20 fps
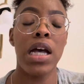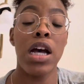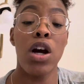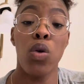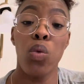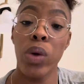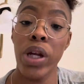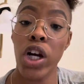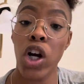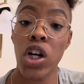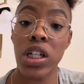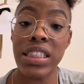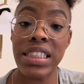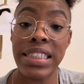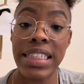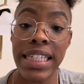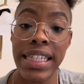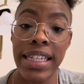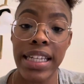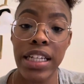we are
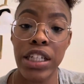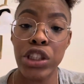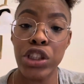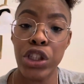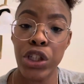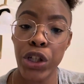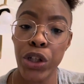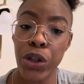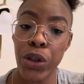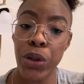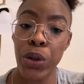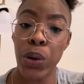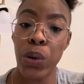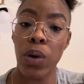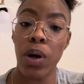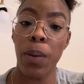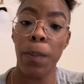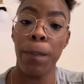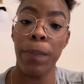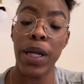seeking to
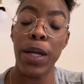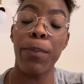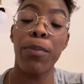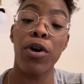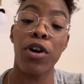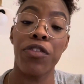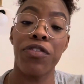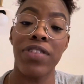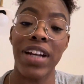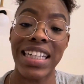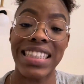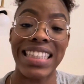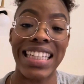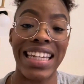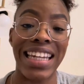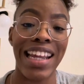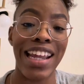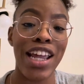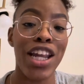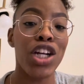be perfected
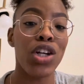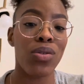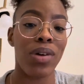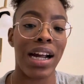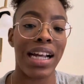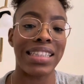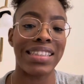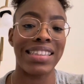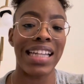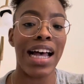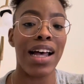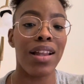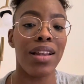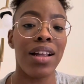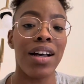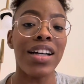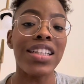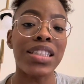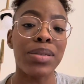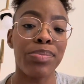in Christ, not
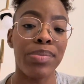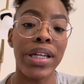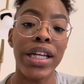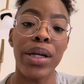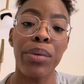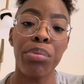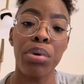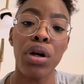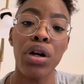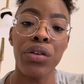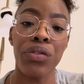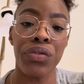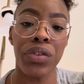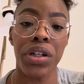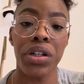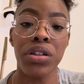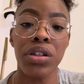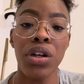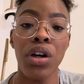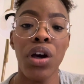us being
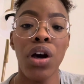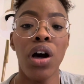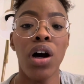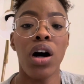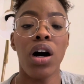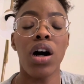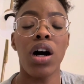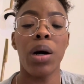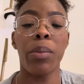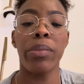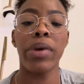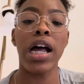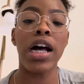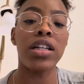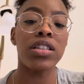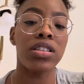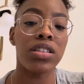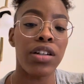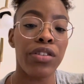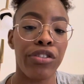perfect, um, not
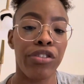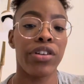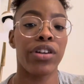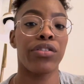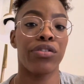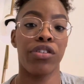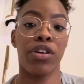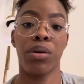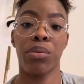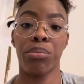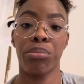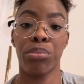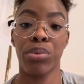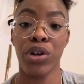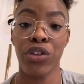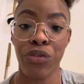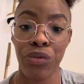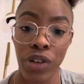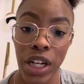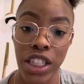suffering from
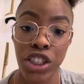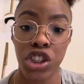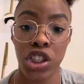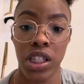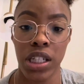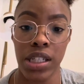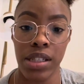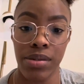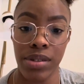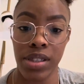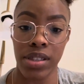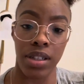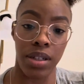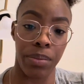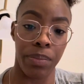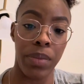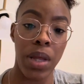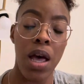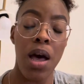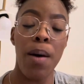
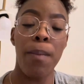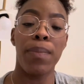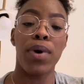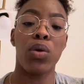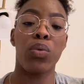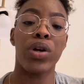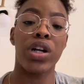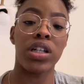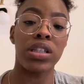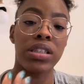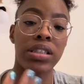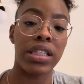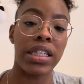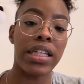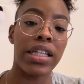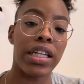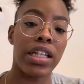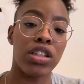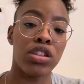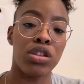perfectionism, but we are
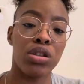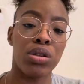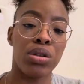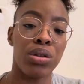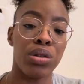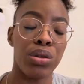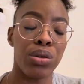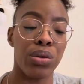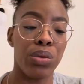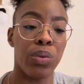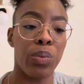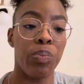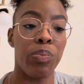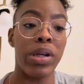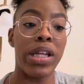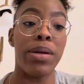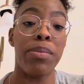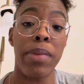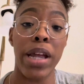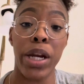seeking to
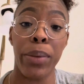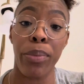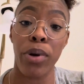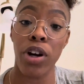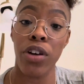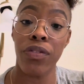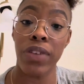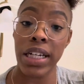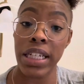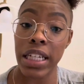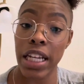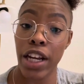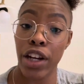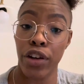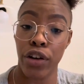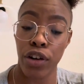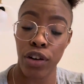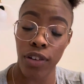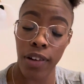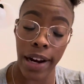be made perfect in
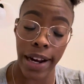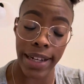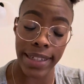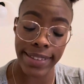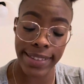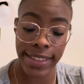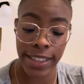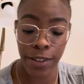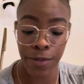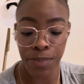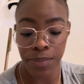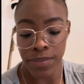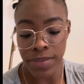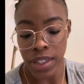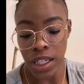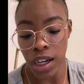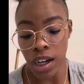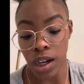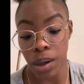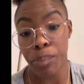Christ,
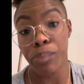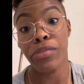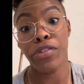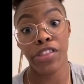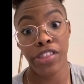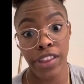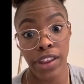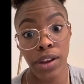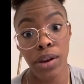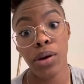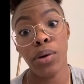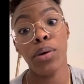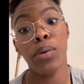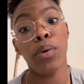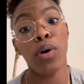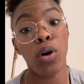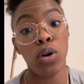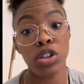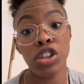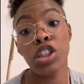um, the
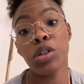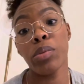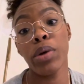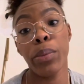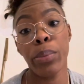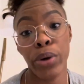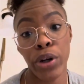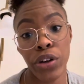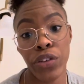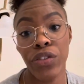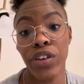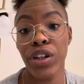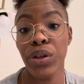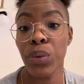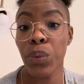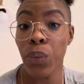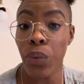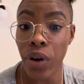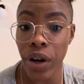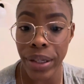ultimate perfect
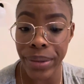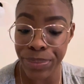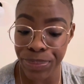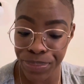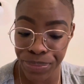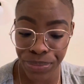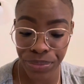one.